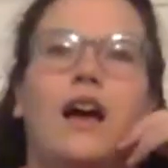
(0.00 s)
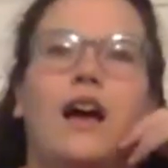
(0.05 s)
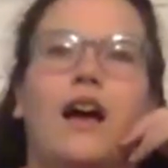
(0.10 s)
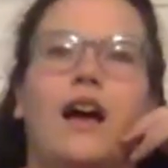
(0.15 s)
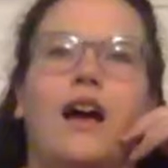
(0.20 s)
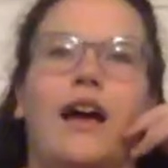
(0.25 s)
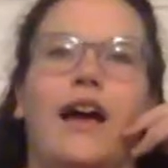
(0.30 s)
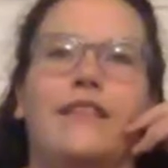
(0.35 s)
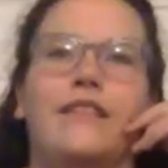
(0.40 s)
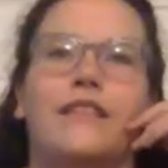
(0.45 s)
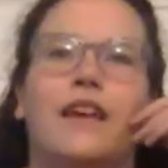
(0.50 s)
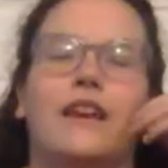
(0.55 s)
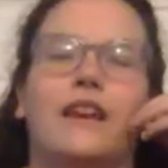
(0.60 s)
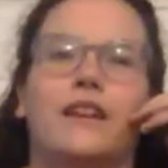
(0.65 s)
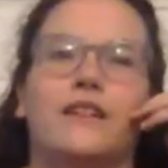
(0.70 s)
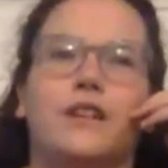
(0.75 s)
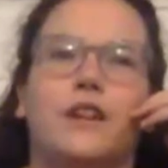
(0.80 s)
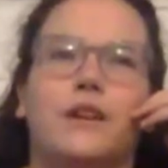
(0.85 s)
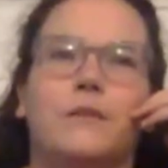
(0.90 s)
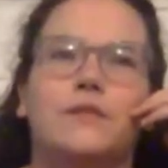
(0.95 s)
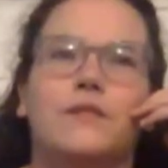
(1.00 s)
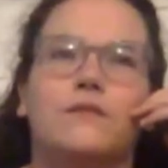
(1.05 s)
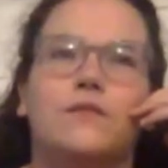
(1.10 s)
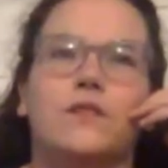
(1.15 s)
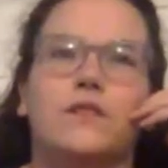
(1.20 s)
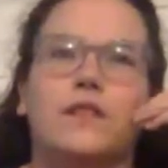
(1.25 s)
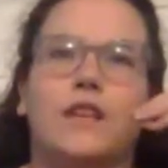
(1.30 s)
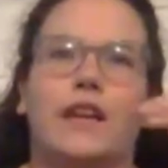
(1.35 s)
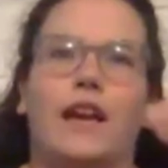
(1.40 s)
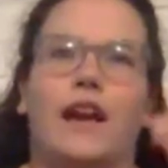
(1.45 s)
And then in terms of
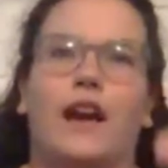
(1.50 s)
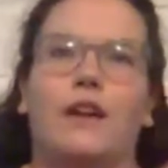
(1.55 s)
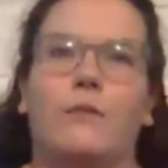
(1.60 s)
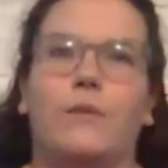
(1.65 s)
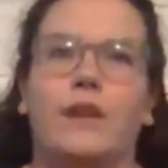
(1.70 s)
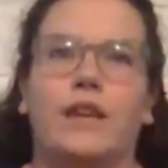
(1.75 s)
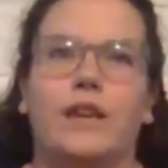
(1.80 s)
just like how did we